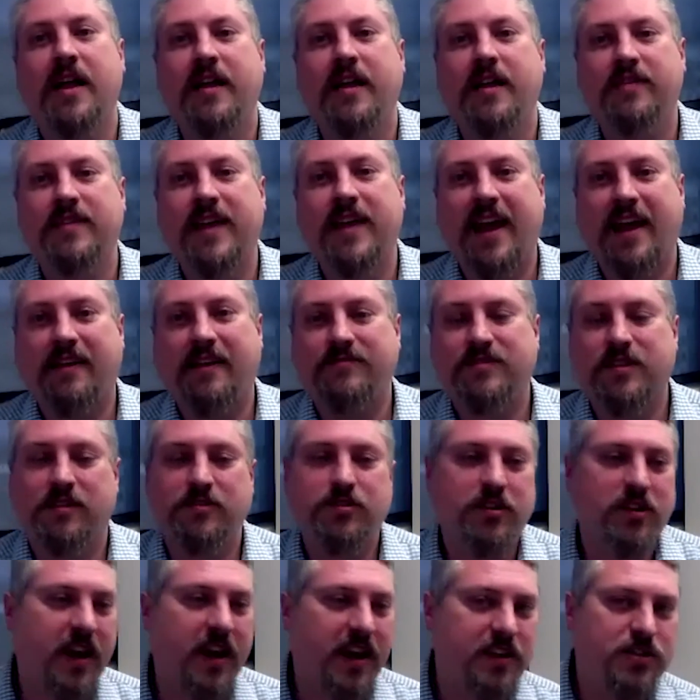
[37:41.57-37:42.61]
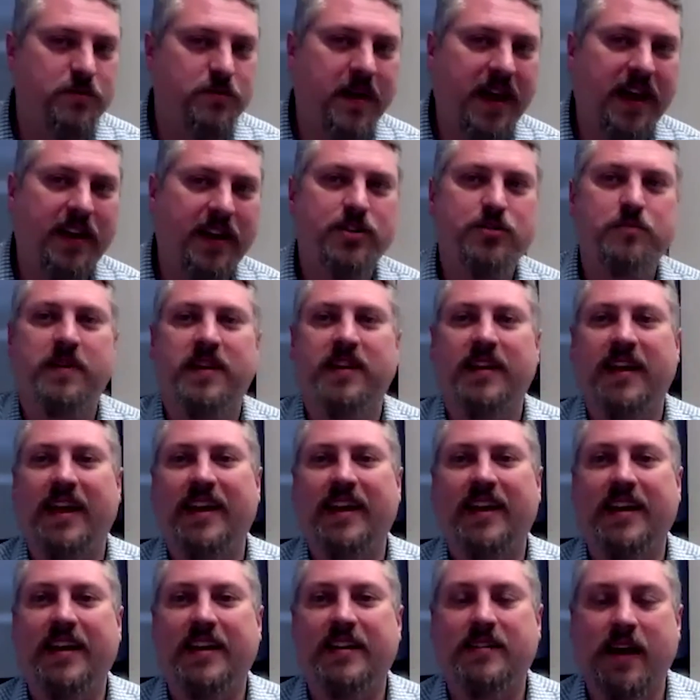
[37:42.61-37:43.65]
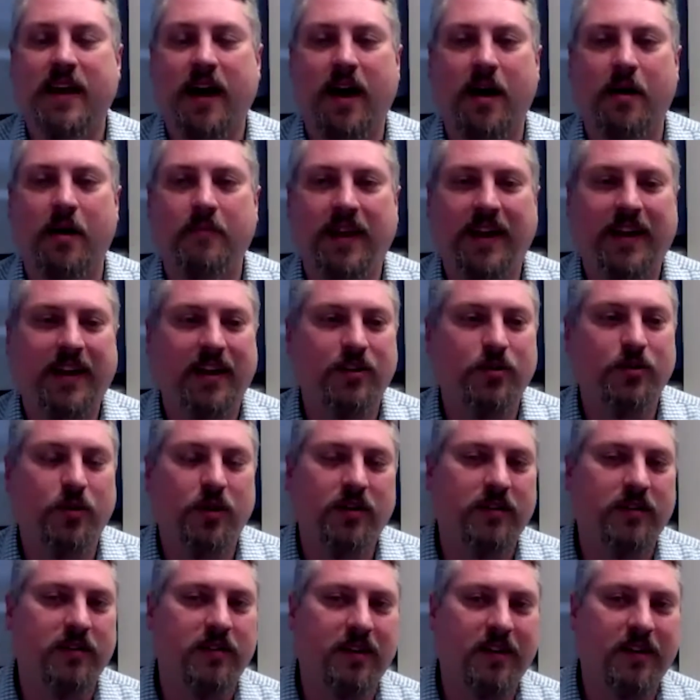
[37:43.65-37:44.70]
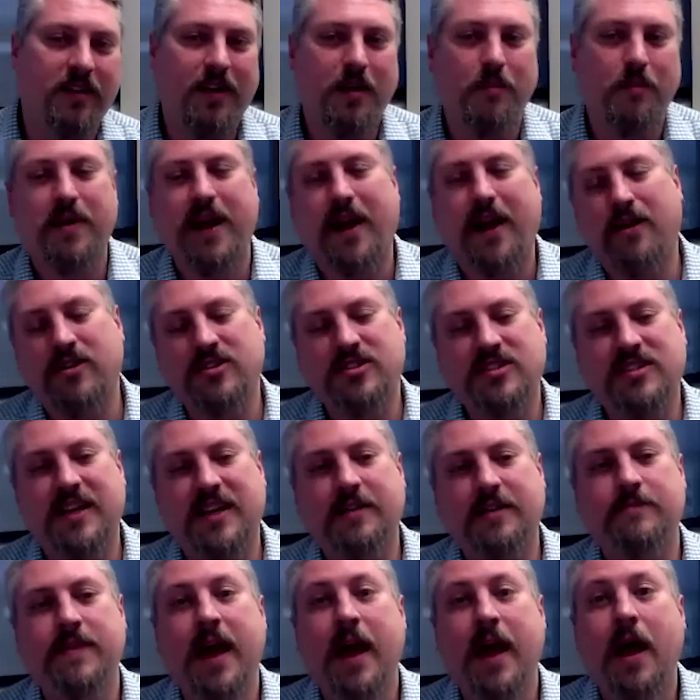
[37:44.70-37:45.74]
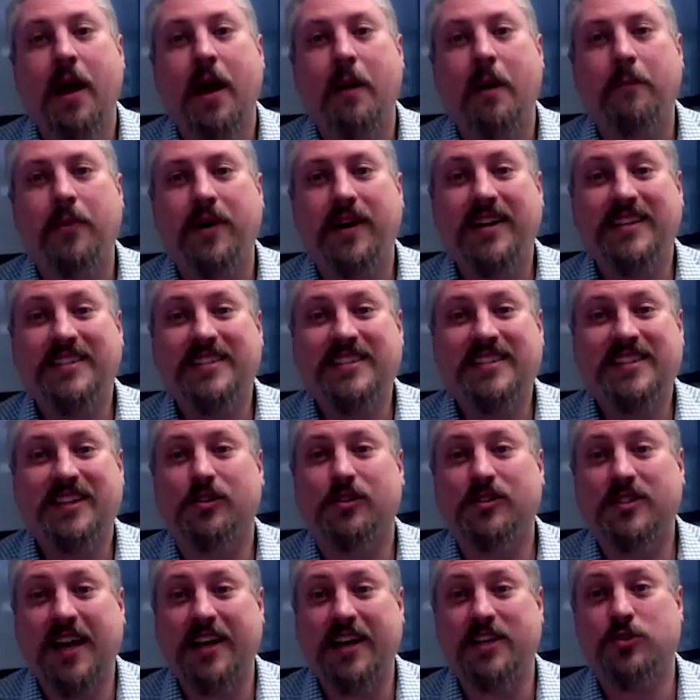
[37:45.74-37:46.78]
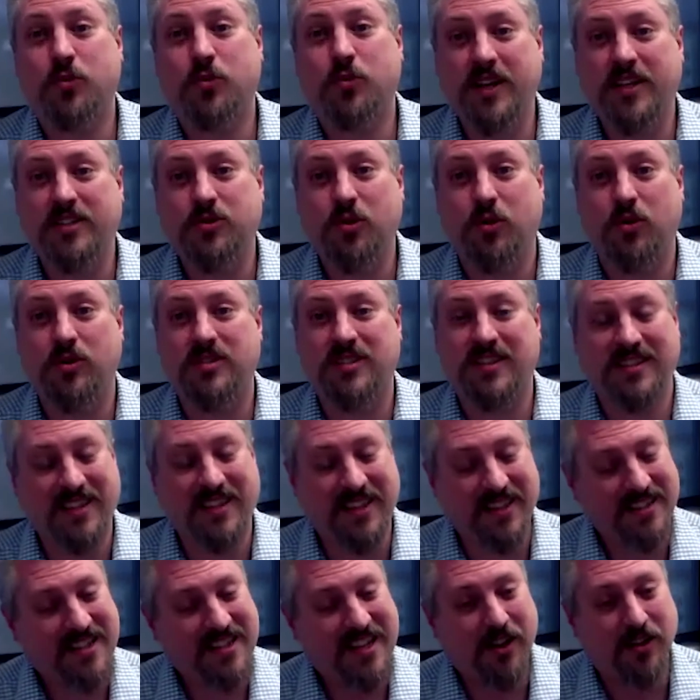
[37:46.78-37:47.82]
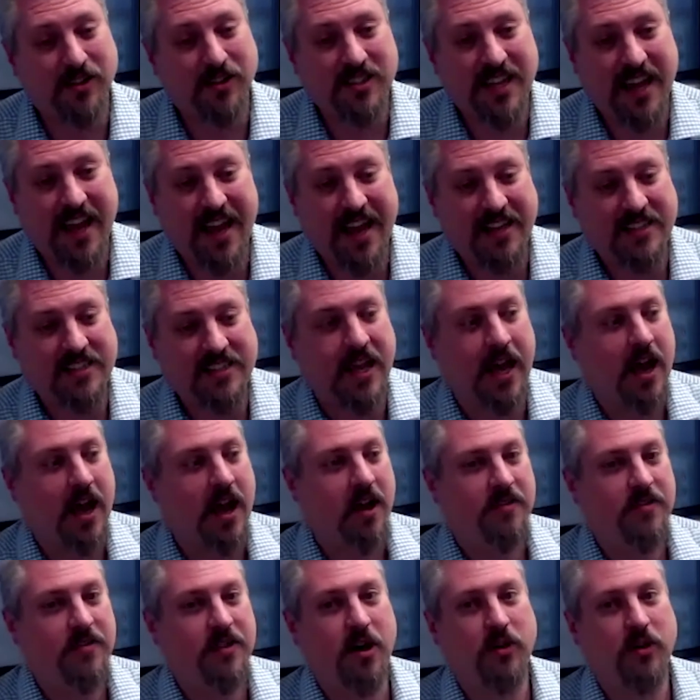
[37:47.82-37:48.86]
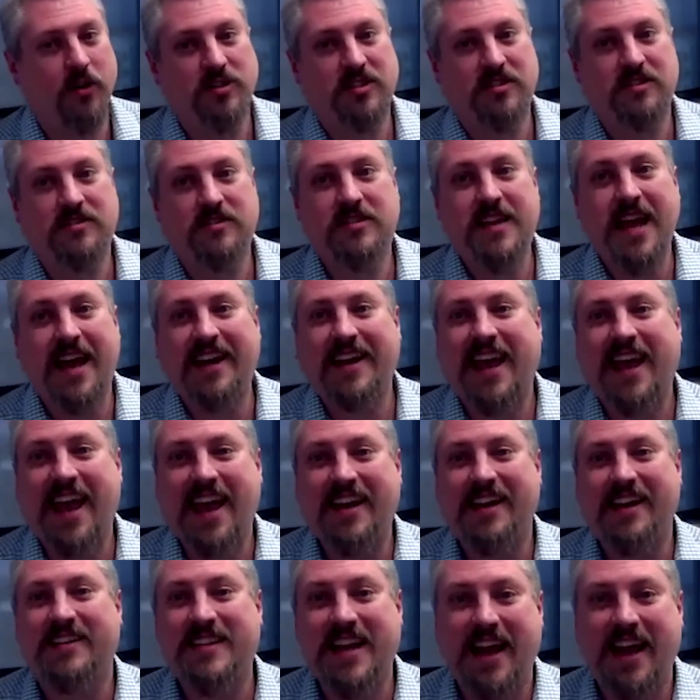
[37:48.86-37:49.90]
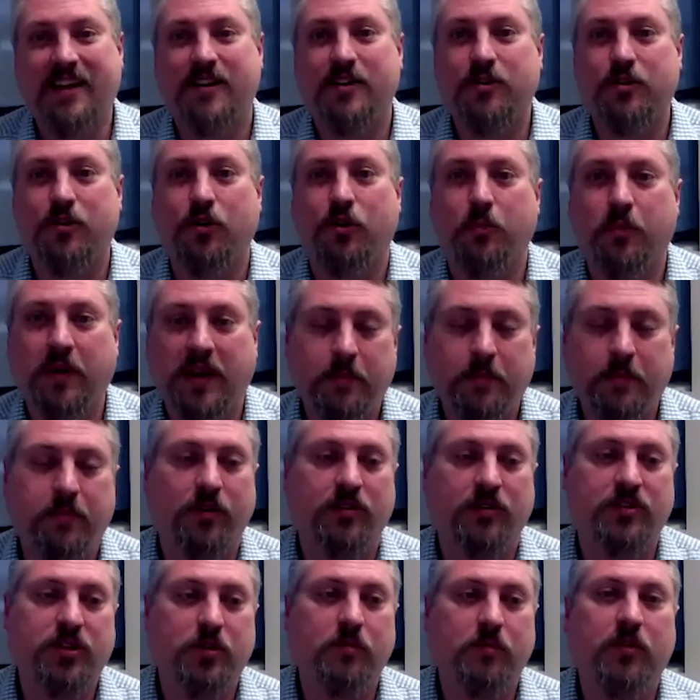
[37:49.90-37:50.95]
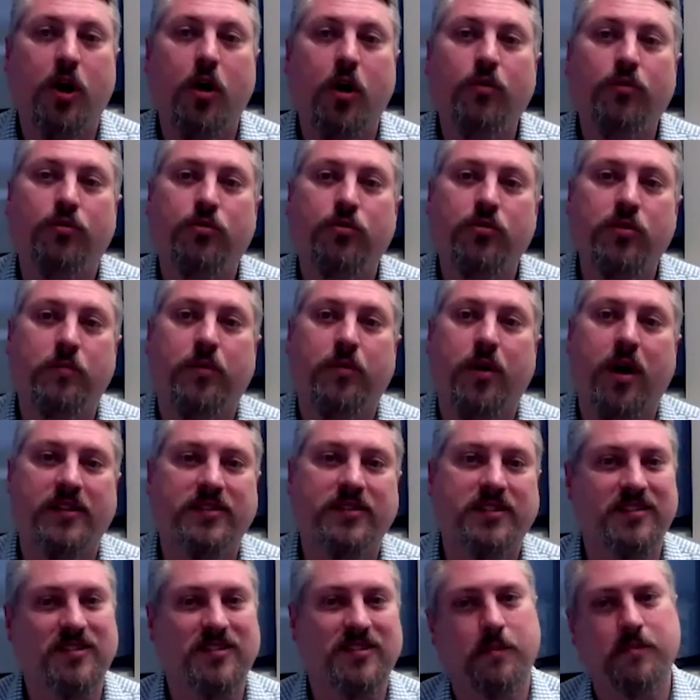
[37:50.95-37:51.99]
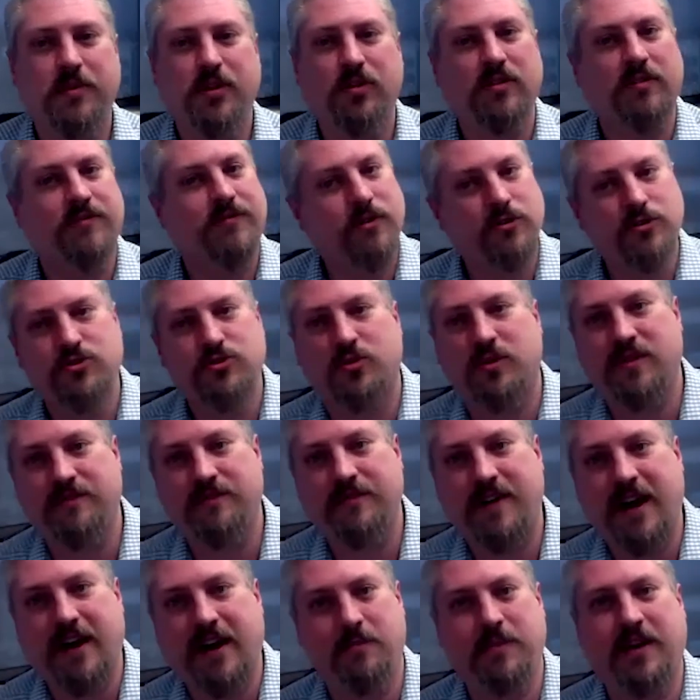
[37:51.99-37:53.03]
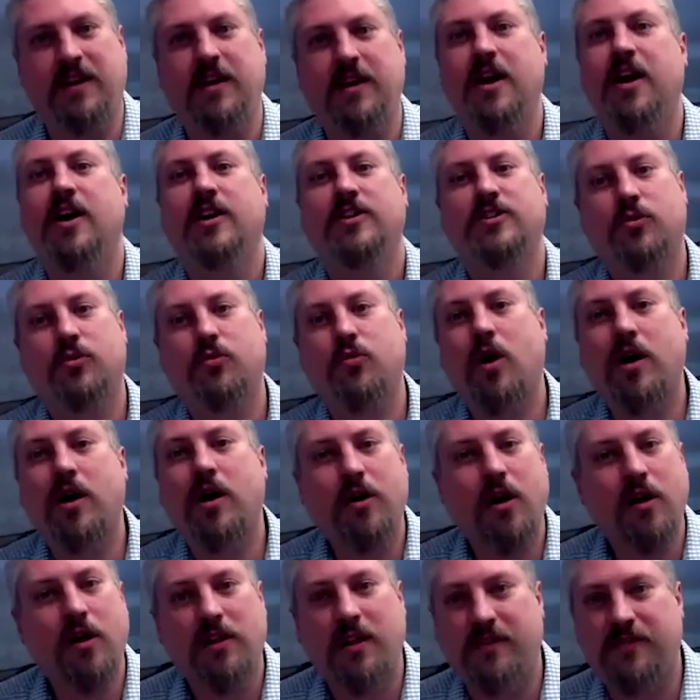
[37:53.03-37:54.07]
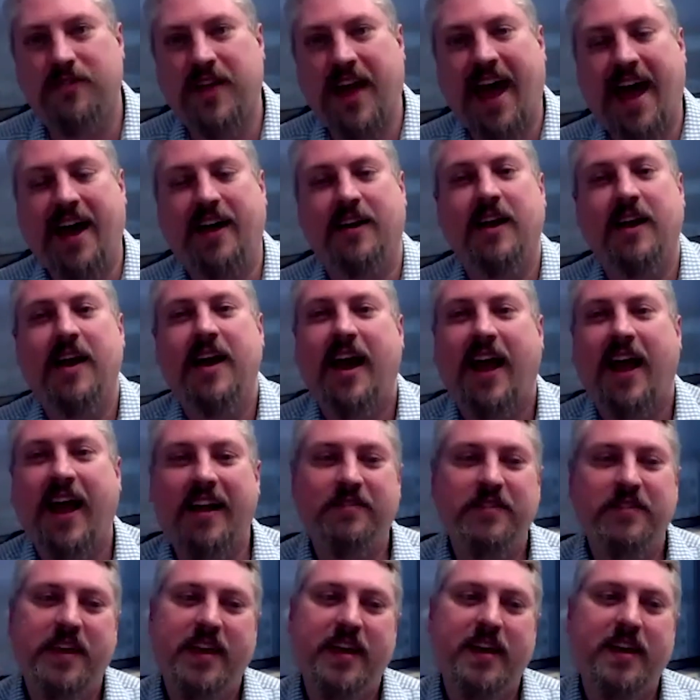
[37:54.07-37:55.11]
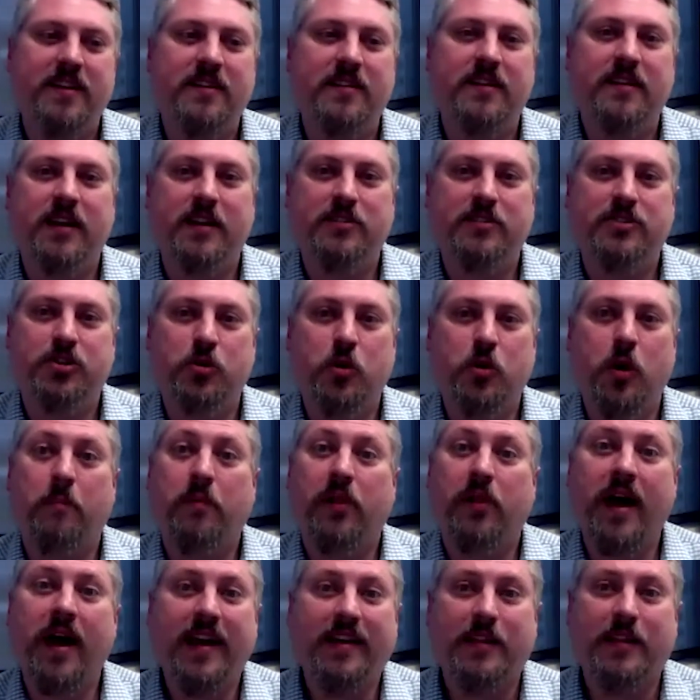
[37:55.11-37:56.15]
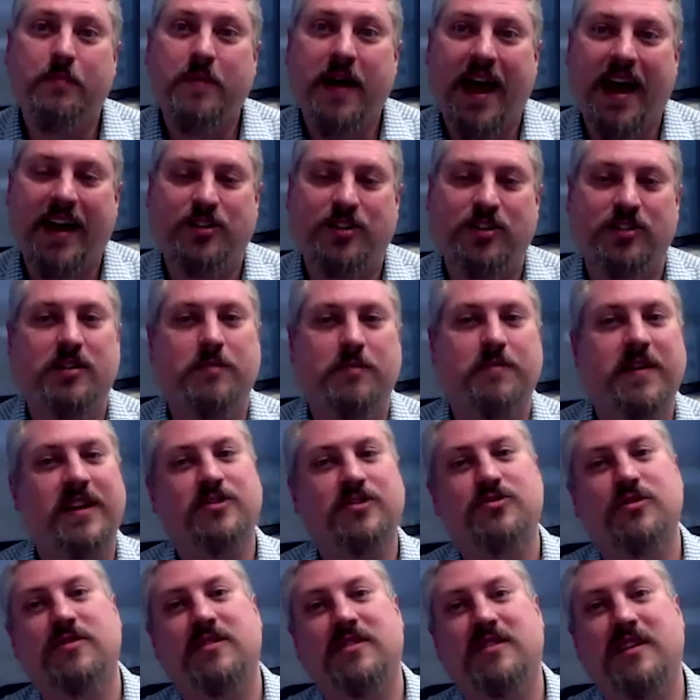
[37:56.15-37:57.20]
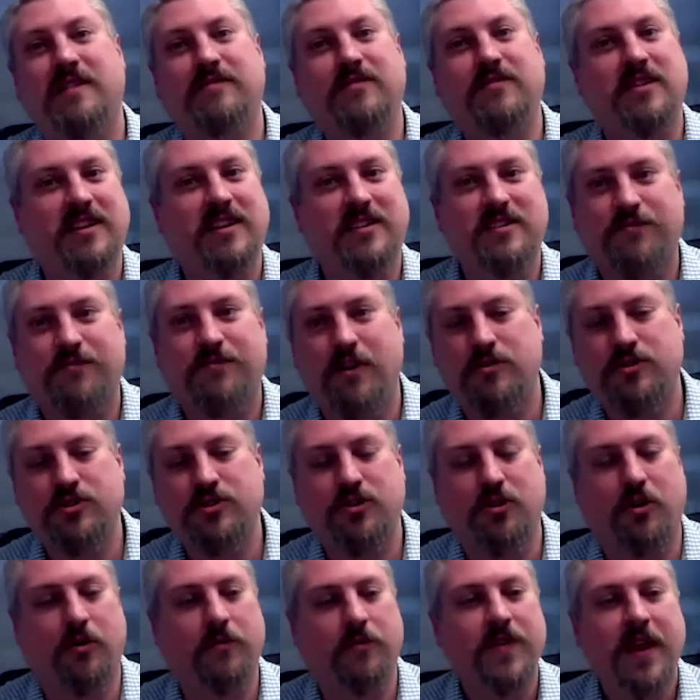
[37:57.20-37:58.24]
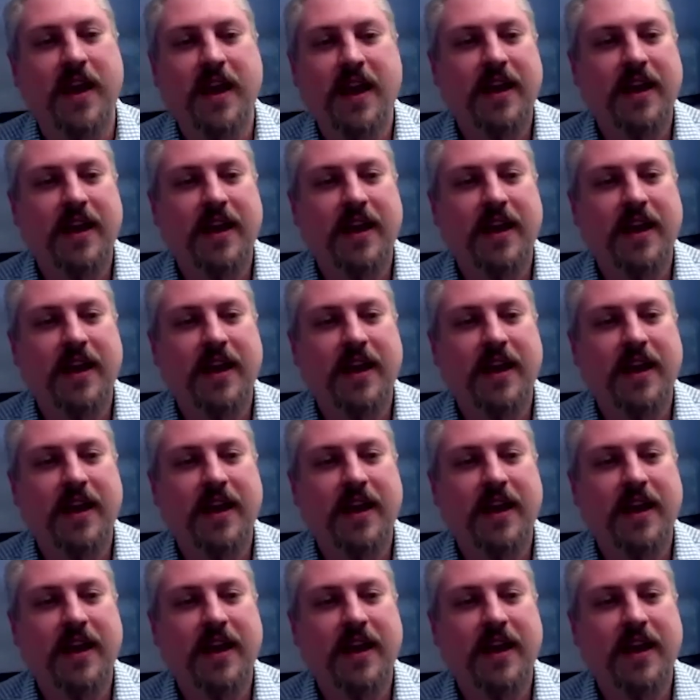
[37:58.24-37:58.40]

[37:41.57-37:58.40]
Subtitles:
They have the change management in it. It can do a comparison, but it still takes resources. It still takes those dedicated technical people to go through the process, to build a virtual environment, to run all of that, and then to apply the patches to make sure that everything's functional.